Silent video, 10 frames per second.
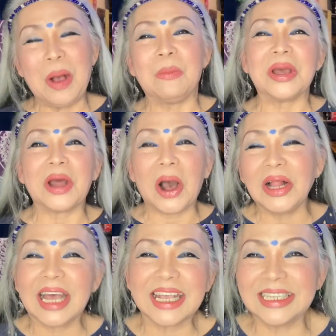but
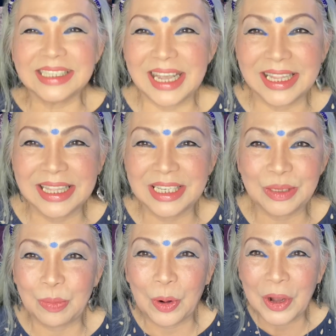all I can say at this
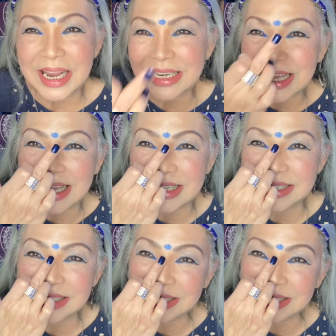point is